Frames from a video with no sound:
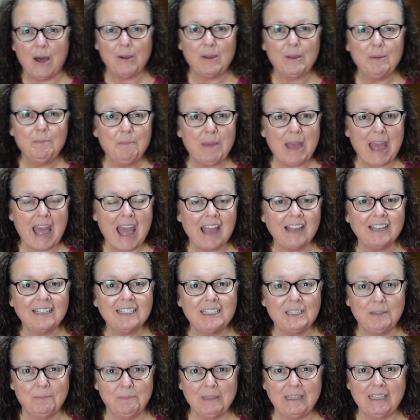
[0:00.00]
Welcome
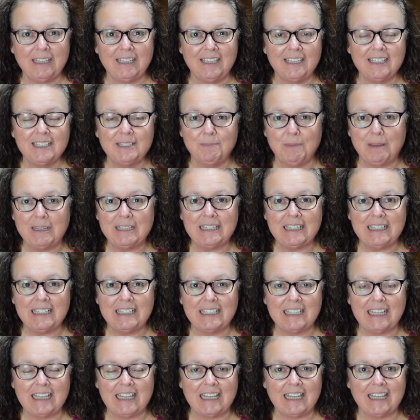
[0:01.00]
back to Melinda's Messy
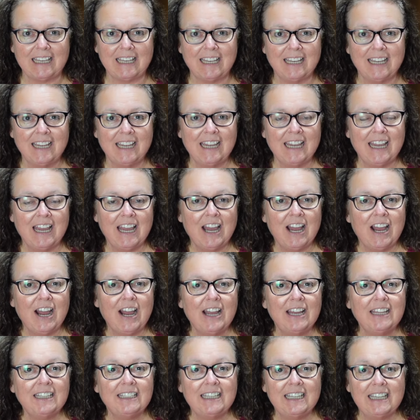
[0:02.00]
Sink.
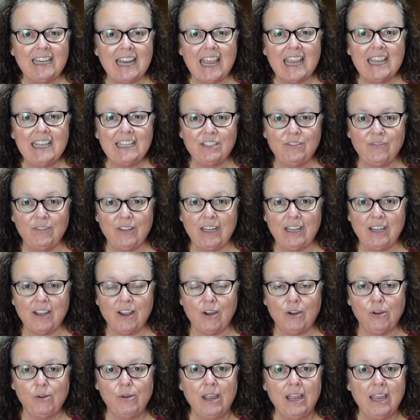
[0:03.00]
Today's
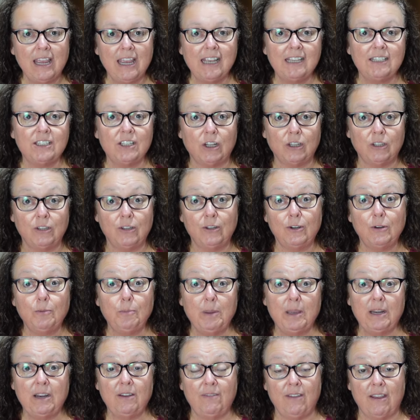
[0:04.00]
video is a little
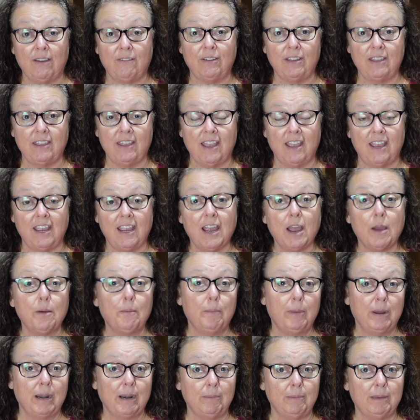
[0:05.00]
bit of everything,
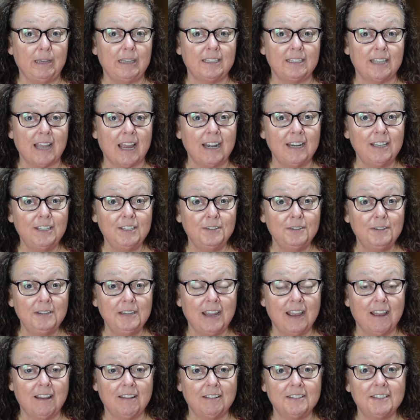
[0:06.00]
but I'm excited to
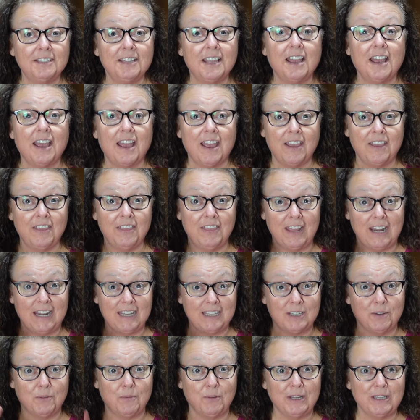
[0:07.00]
announce that
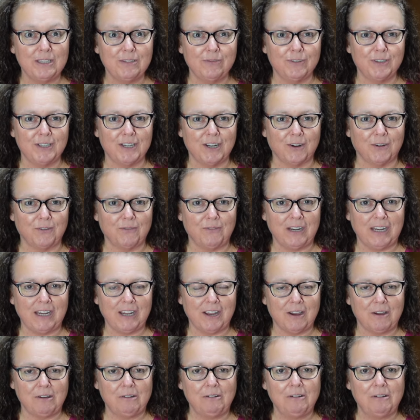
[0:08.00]
it's a What's for Dinner video.